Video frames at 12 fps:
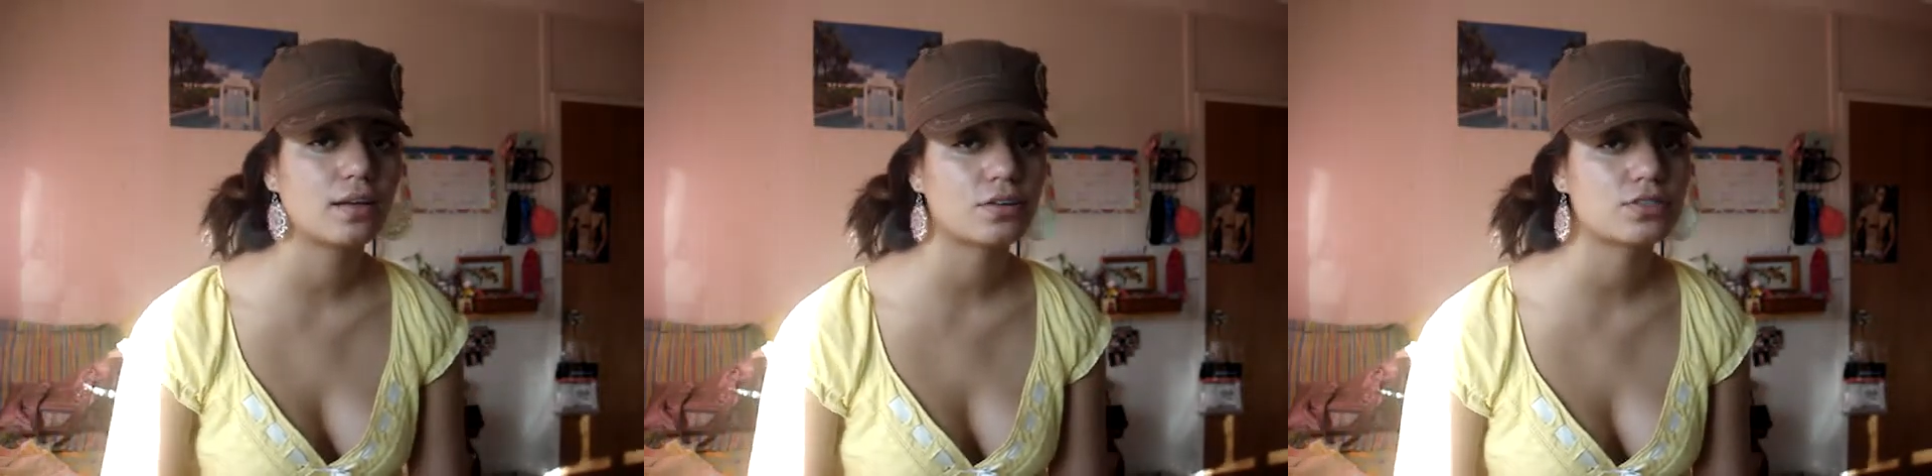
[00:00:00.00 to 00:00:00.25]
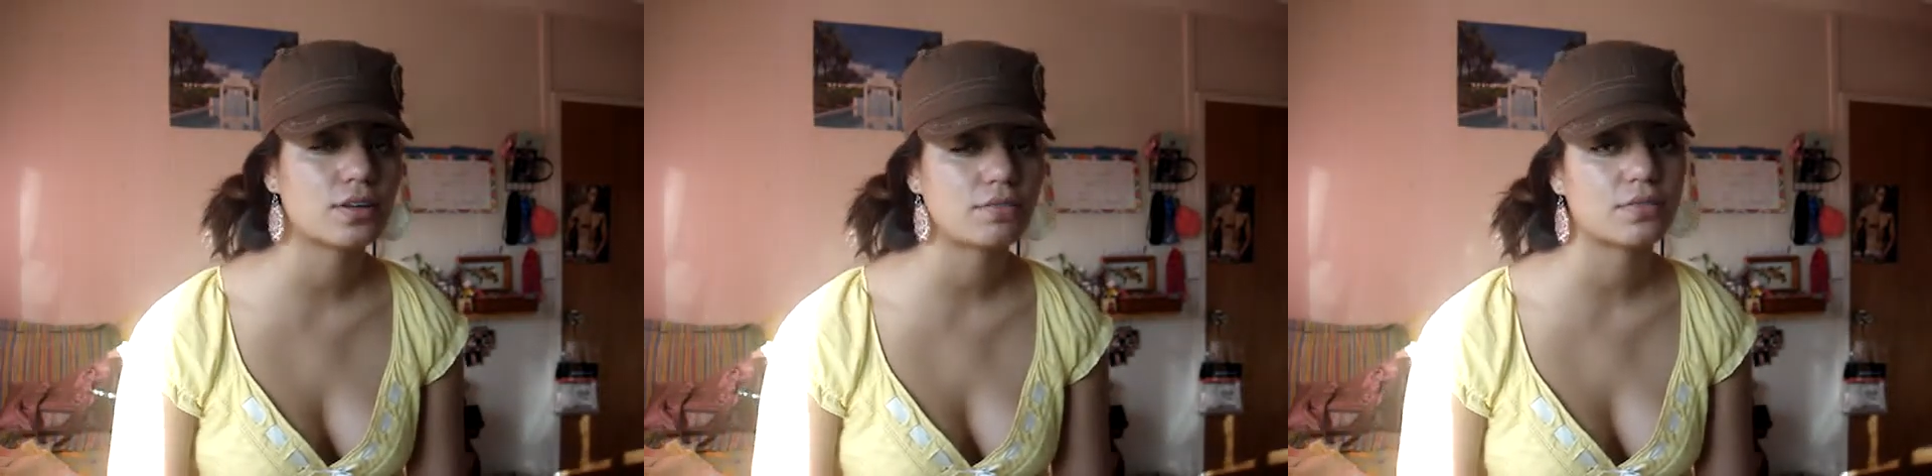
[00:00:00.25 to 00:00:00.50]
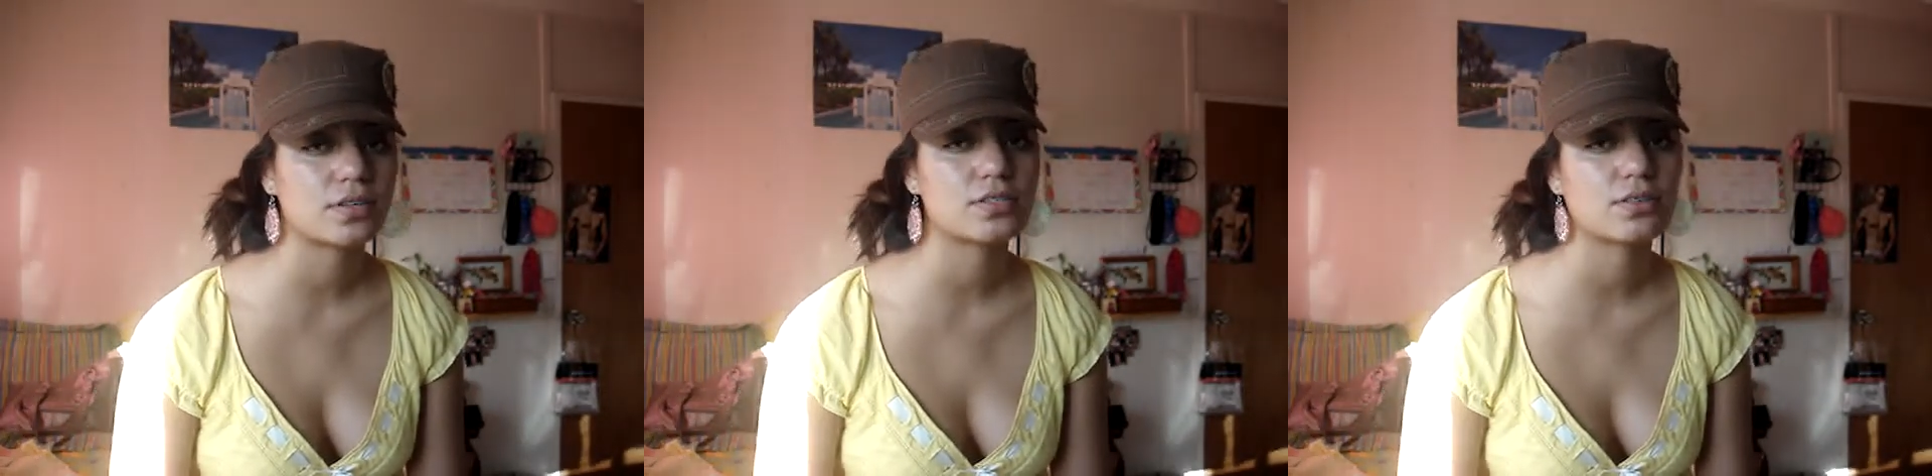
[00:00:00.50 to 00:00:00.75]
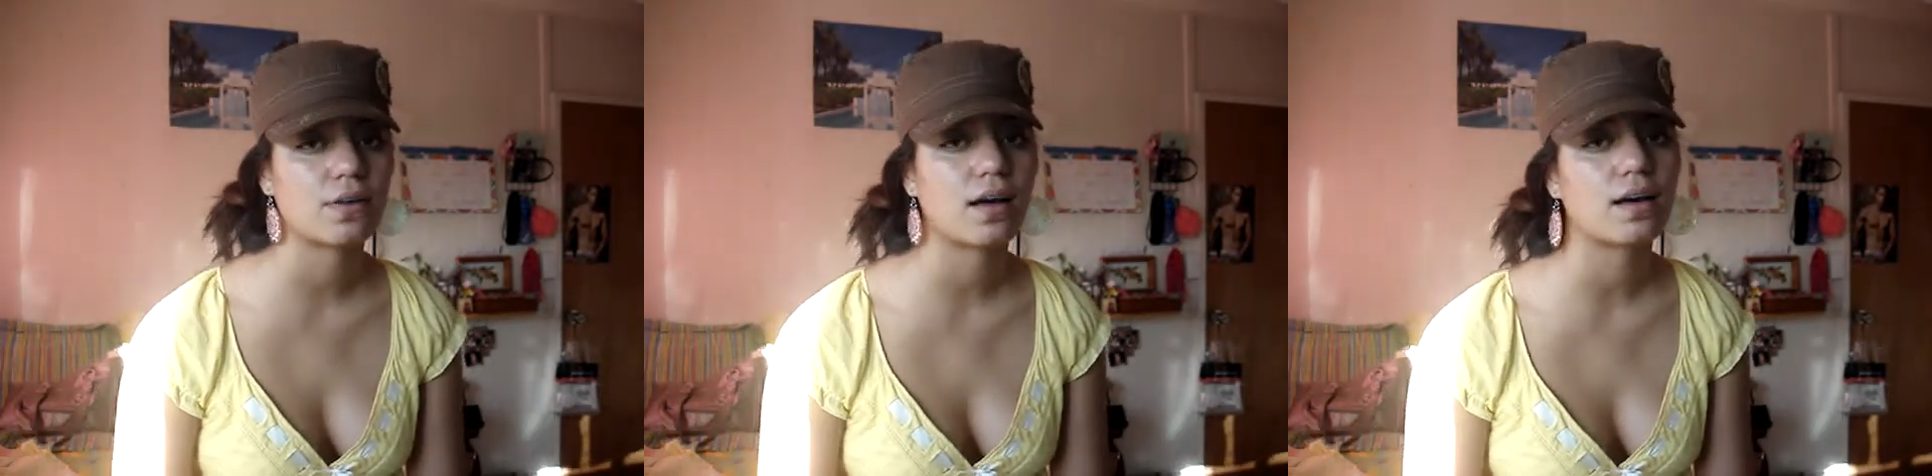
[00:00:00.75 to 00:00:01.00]
LG EnV,
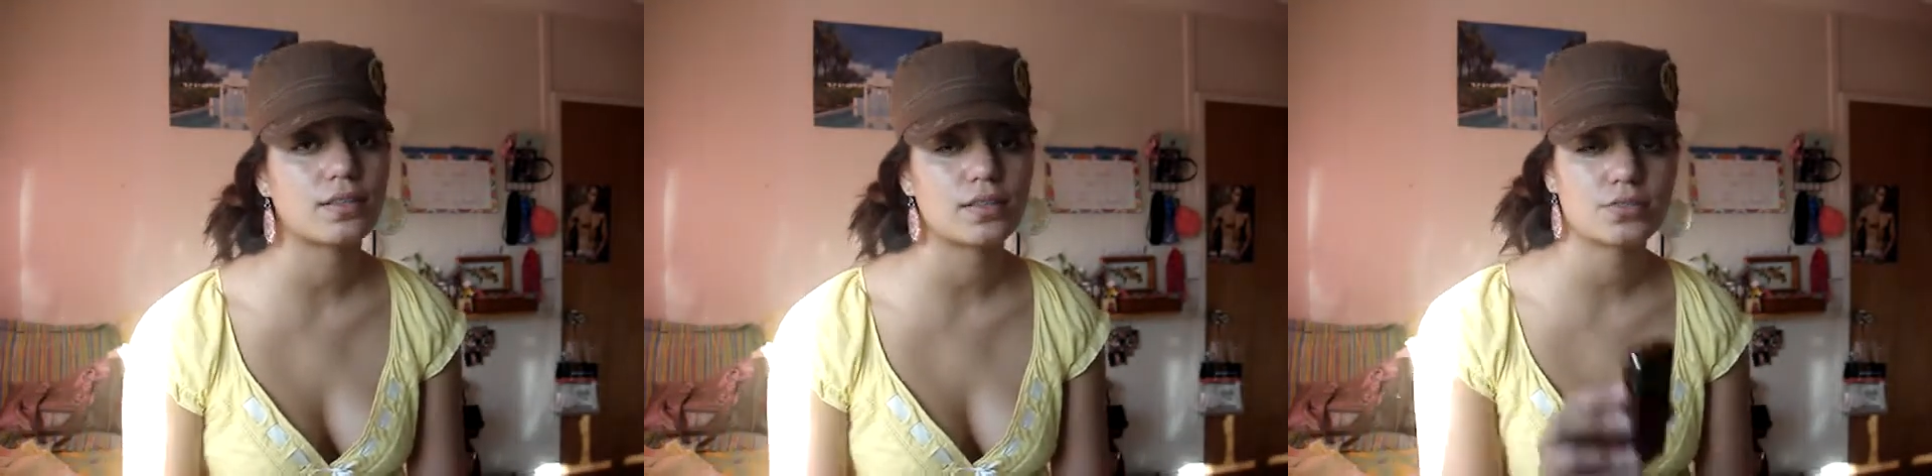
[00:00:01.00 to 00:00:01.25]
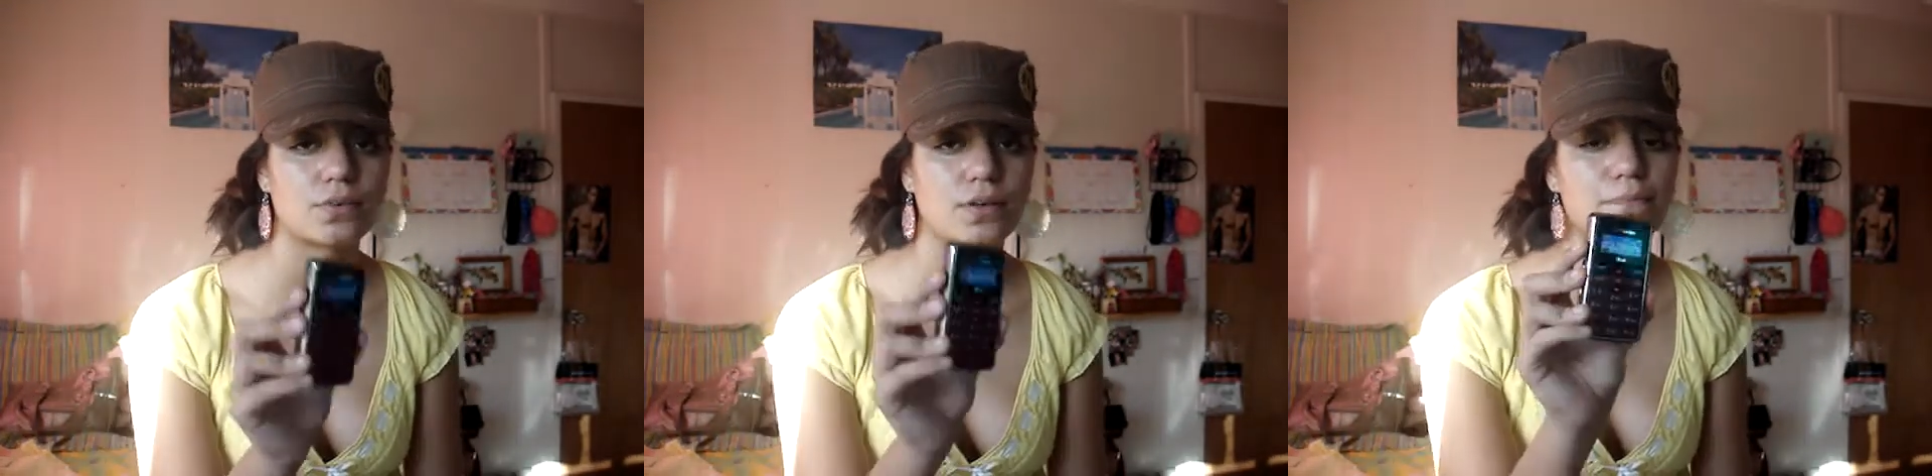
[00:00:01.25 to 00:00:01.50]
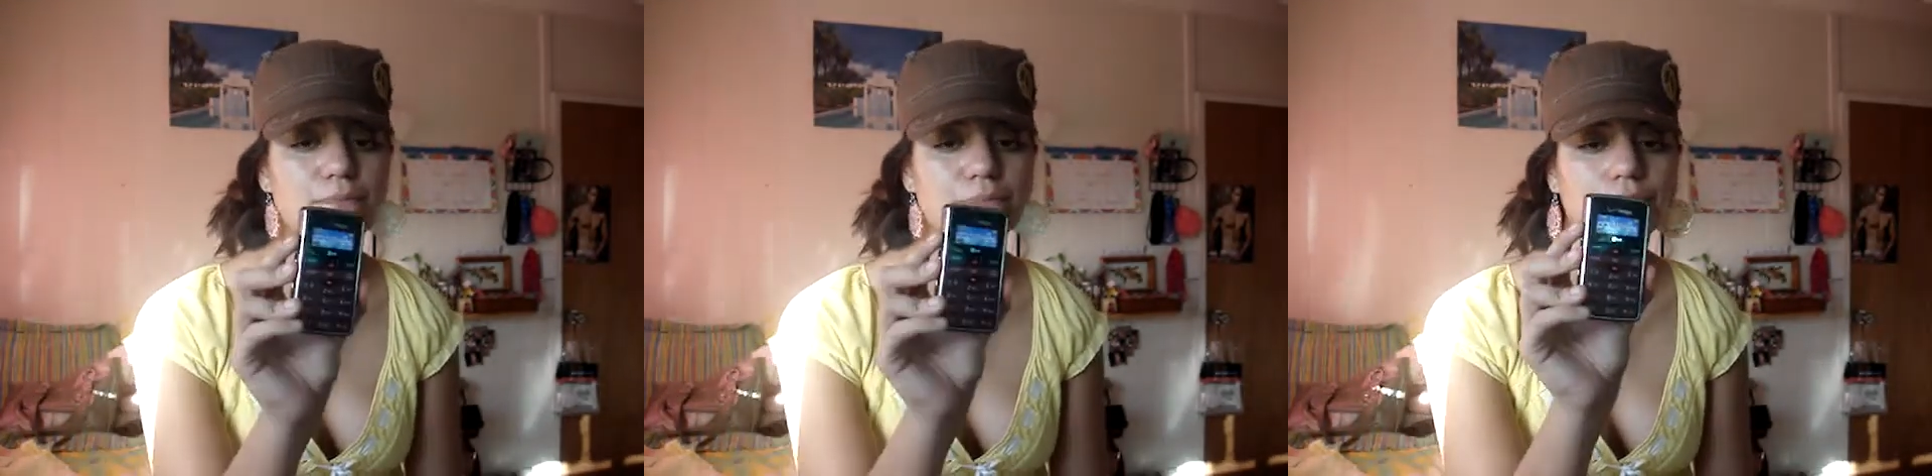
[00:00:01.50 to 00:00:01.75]
so I got this one.